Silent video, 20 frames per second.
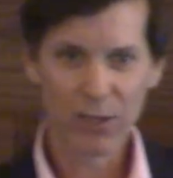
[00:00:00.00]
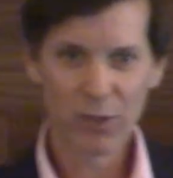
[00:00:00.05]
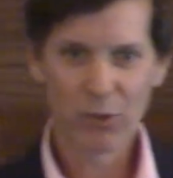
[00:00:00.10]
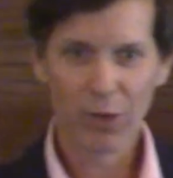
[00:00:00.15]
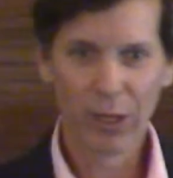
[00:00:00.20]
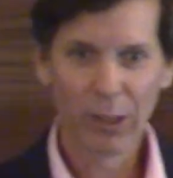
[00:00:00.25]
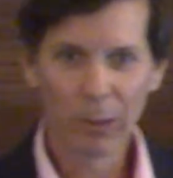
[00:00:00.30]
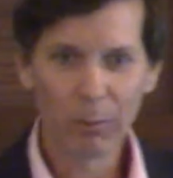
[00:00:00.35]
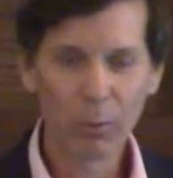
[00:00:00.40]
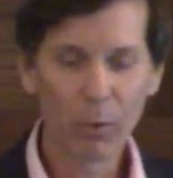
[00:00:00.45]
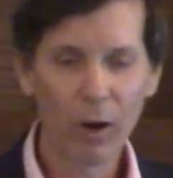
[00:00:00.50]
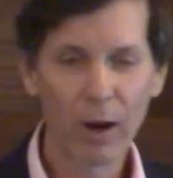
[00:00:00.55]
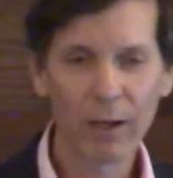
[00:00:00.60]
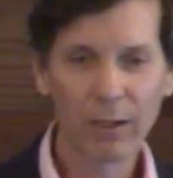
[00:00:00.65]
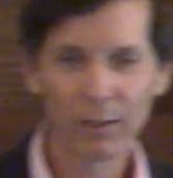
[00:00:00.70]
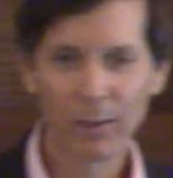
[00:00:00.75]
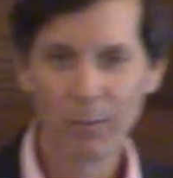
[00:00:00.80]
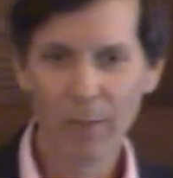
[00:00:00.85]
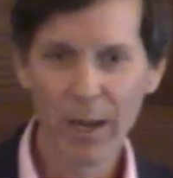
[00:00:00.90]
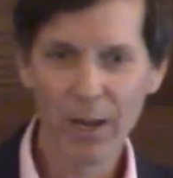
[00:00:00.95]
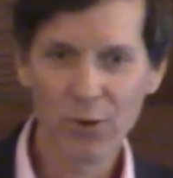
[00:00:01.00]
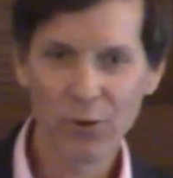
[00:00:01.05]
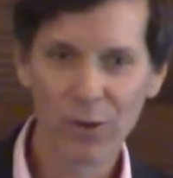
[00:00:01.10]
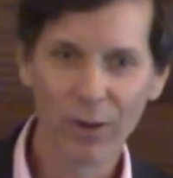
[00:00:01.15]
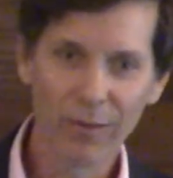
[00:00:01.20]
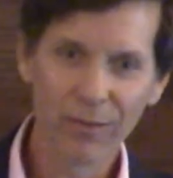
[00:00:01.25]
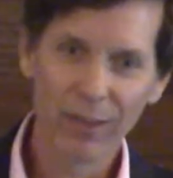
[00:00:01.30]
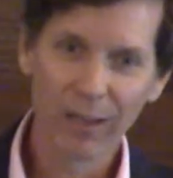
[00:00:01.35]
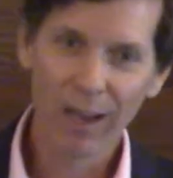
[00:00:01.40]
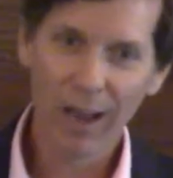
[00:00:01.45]
and the proclamation of
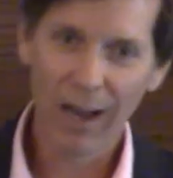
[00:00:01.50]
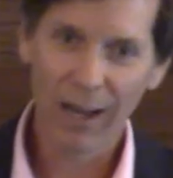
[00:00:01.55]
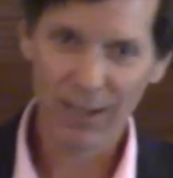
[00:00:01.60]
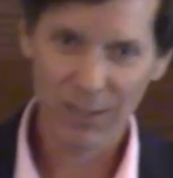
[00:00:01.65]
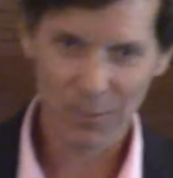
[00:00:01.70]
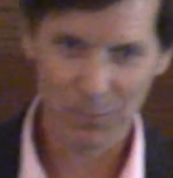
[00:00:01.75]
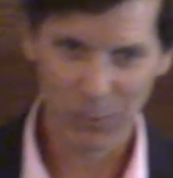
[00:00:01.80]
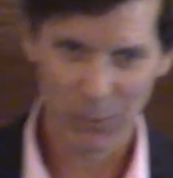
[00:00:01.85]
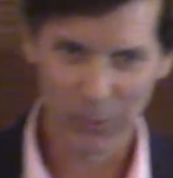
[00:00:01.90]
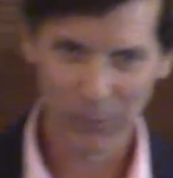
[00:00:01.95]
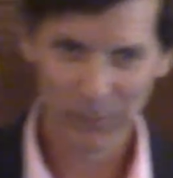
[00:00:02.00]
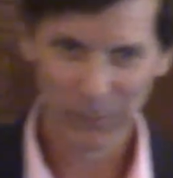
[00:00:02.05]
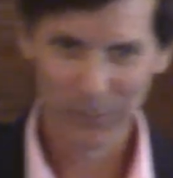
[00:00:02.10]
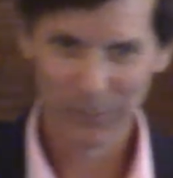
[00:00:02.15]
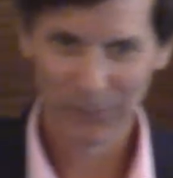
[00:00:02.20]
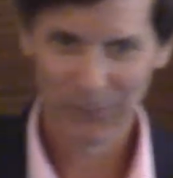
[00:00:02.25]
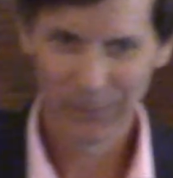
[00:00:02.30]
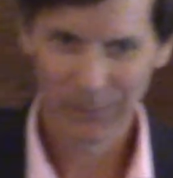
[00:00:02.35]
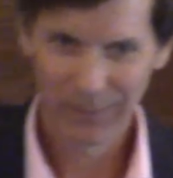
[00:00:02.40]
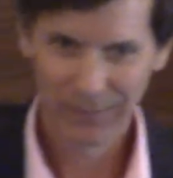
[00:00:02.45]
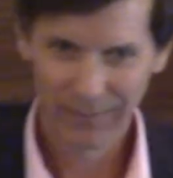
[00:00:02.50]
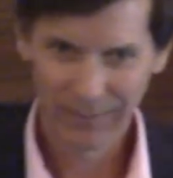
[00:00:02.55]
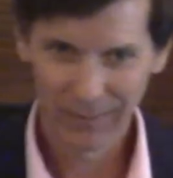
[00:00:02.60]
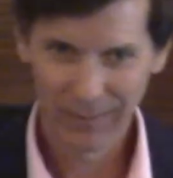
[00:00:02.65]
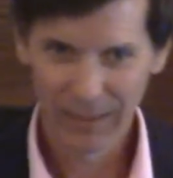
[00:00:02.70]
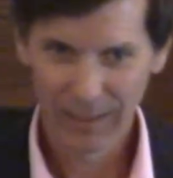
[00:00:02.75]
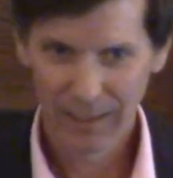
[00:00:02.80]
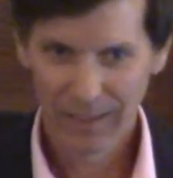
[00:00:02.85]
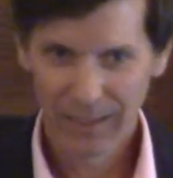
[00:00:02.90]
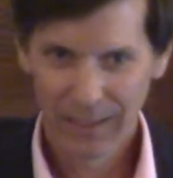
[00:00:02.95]
the gospel.
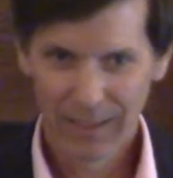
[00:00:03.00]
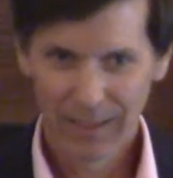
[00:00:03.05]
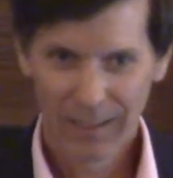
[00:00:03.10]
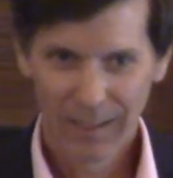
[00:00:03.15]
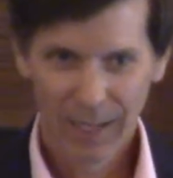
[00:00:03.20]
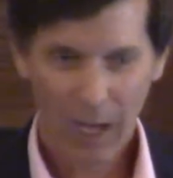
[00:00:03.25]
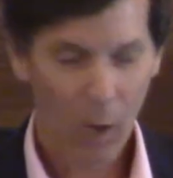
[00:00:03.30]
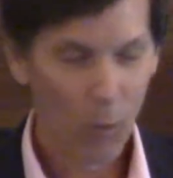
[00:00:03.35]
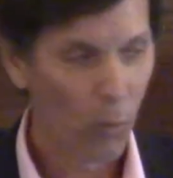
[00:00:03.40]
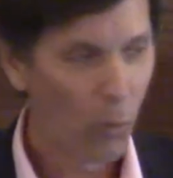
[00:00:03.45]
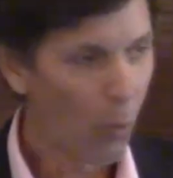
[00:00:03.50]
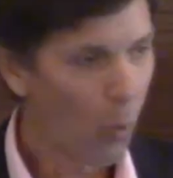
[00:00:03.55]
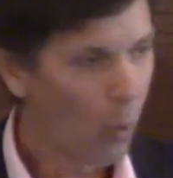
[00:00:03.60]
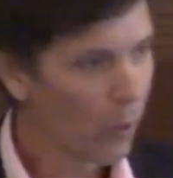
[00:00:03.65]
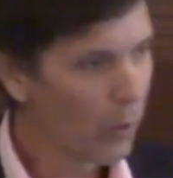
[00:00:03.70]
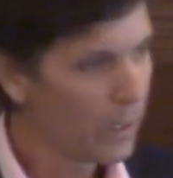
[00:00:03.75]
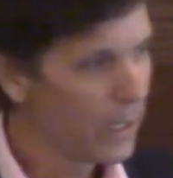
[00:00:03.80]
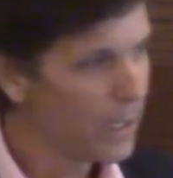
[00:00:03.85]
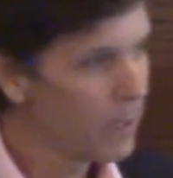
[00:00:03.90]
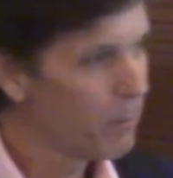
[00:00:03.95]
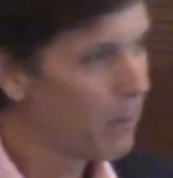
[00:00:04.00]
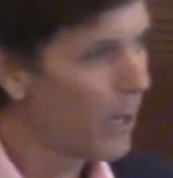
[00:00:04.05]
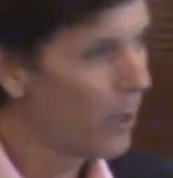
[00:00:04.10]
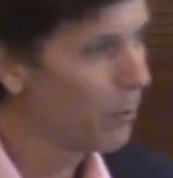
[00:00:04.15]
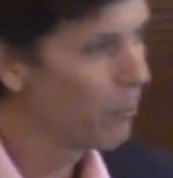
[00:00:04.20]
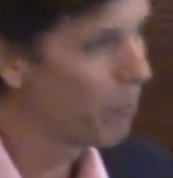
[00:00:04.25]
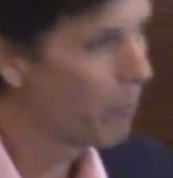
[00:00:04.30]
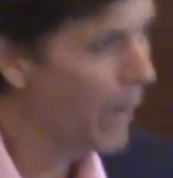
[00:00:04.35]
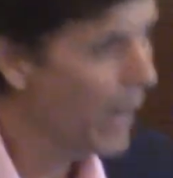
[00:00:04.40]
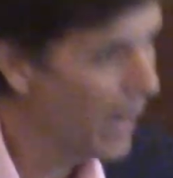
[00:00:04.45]
A warning about
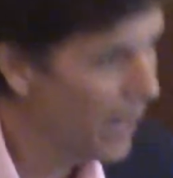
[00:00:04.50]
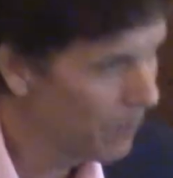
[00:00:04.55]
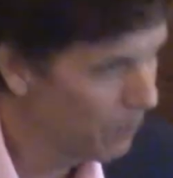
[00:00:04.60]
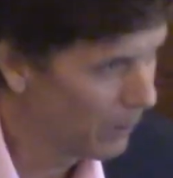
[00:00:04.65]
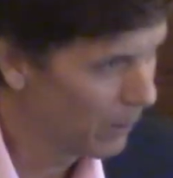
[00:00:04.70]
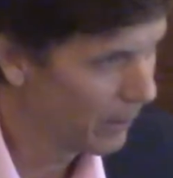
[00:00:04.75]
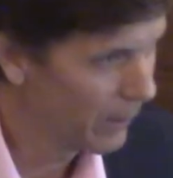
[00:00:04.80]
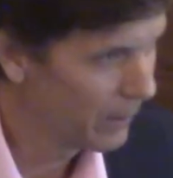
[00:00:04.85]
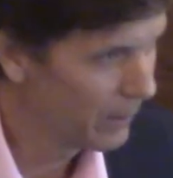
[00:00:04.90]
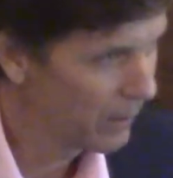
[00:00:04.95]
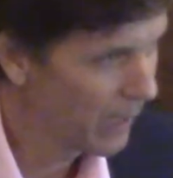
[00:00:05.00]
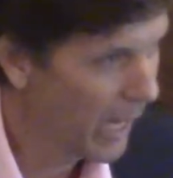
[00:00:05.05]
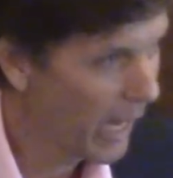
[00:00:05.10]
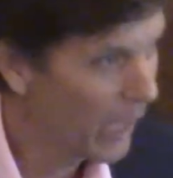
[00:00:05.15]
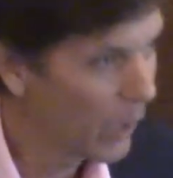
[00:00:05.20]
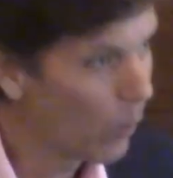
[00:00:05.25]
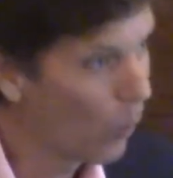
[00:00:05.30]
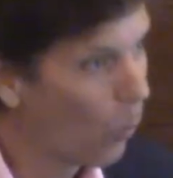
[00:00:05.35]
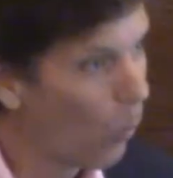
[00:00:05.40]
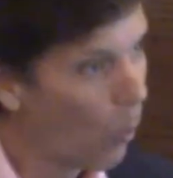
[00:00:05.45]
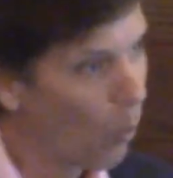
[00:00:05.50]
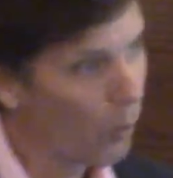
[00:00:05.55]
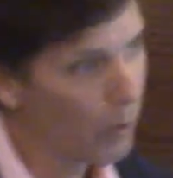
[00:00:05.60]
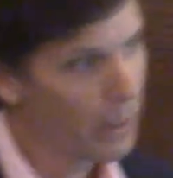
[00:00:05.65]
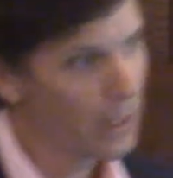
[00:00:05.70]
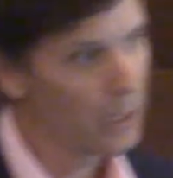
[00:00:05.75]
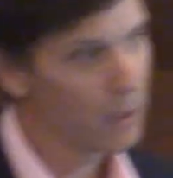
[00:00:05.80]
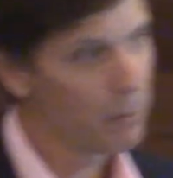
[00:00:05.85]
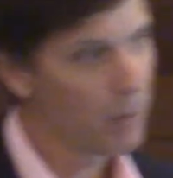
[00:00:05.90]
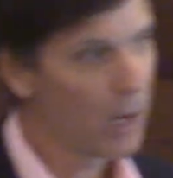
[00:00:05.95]
Babylon and a warning
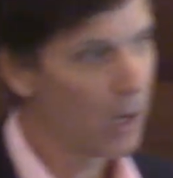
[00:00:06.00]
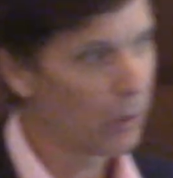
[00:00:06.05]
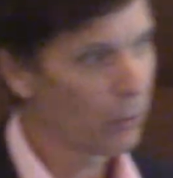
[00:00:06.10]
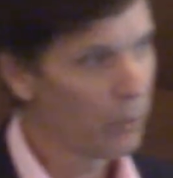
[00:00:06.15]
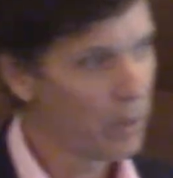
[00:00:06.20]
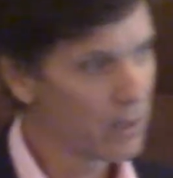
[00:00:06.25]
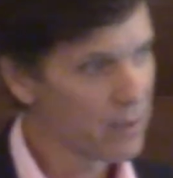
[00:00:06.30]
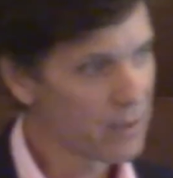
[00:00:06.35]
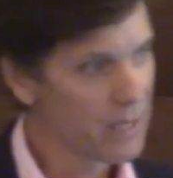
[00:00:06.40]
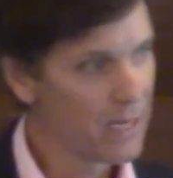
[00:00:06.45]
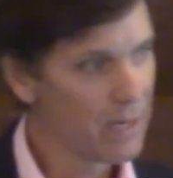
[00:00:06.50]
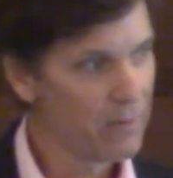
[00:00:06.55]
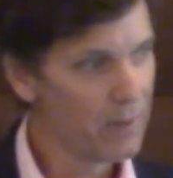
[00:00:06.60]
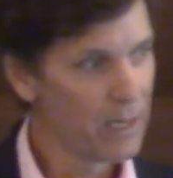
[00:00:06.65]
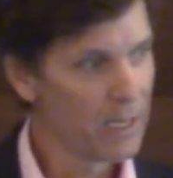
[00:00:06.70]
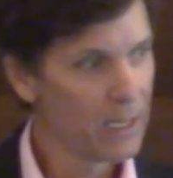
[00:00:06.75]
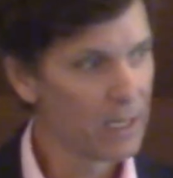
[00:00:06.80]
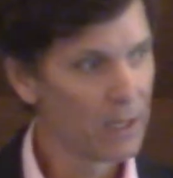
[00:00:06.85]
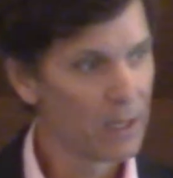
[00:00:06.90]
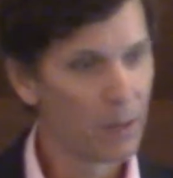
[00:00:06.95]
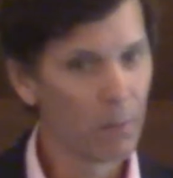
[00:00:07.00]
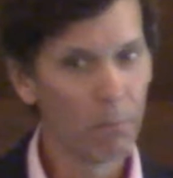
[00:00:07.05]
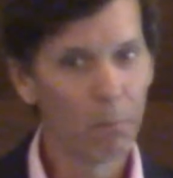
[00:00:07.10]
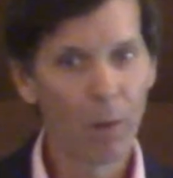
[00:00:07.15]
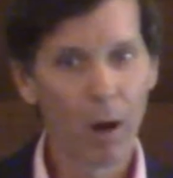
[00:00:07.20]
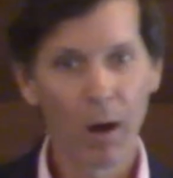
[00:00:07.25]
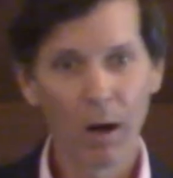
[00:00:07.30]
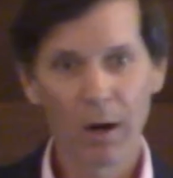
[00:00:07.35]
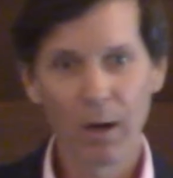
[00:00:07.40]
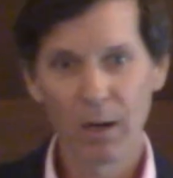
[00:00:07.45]
about receiving the
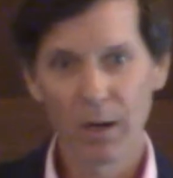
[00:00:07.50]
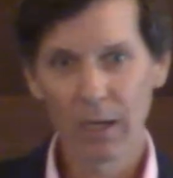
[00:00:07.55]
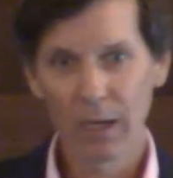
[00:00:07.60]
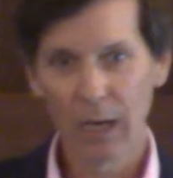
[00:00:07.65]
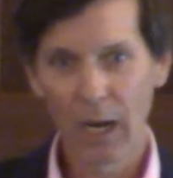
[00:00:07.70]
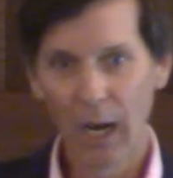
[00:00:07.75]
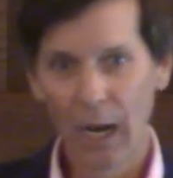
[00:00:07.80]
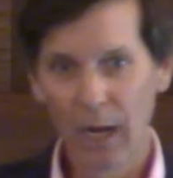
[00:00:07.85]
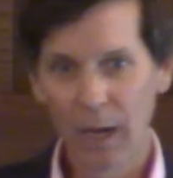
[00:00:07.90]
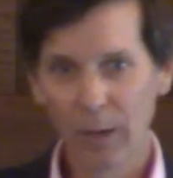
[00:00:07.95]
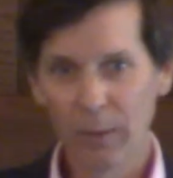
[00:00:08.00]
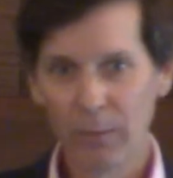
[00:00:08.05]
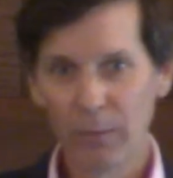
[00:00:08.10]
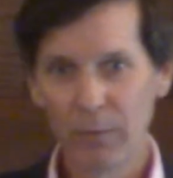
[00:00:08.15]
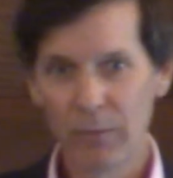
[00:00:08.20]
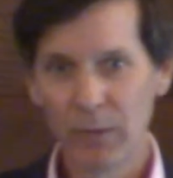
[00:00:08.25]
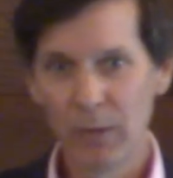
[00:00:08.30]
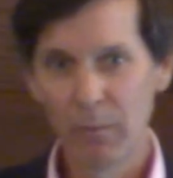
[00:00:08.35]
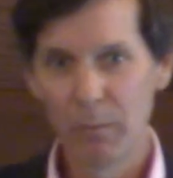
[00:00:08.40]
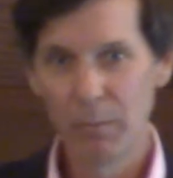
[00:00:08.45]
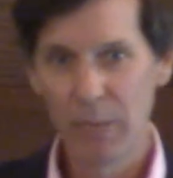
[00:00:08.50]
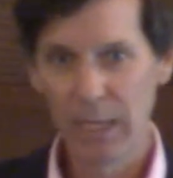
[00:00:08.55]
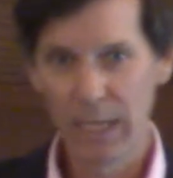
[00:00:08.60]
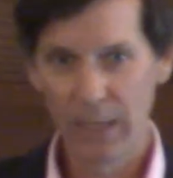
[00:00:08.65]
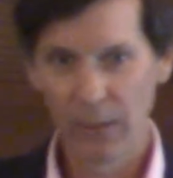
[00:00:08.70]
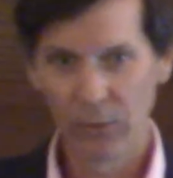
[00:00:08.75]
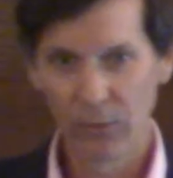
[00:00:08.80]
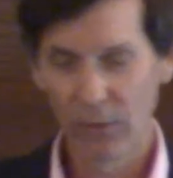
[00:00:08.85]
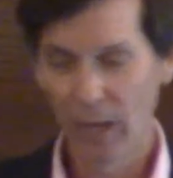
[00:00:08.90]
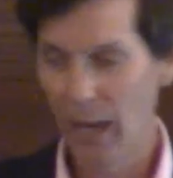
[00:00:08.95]
mark of the beast.
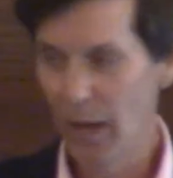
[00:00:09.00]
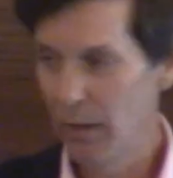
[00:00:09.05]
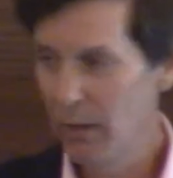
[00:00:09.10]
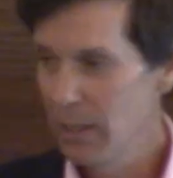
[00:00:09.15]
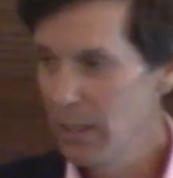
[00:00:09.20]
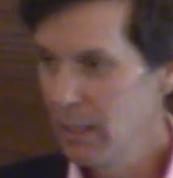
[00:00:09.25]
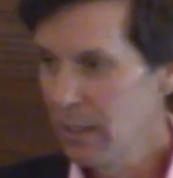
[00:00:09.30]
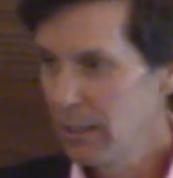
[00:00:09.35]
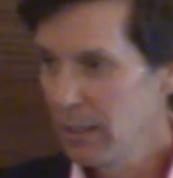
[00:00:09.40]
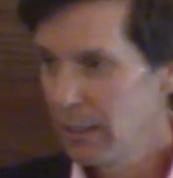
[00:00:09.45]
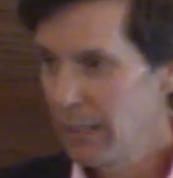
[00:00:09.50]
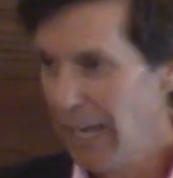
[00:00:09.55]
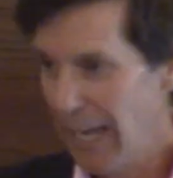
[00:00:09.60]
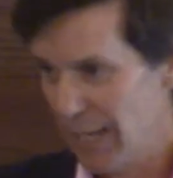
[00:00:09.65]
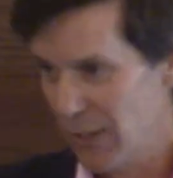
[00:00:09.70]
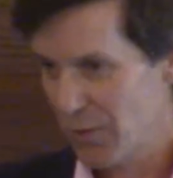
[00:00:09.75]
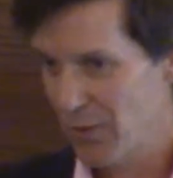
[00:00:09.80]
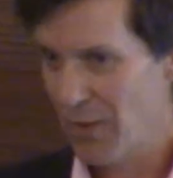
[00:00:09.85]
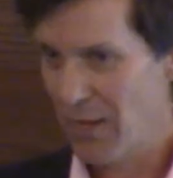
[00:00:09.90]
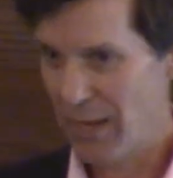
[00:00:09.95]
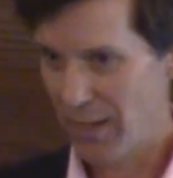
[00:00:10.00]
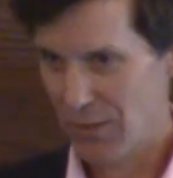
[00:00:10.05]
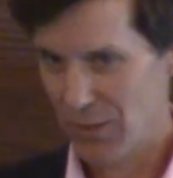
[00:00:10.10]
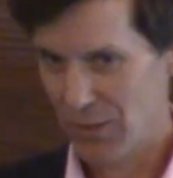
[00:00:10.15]
Now, catch this.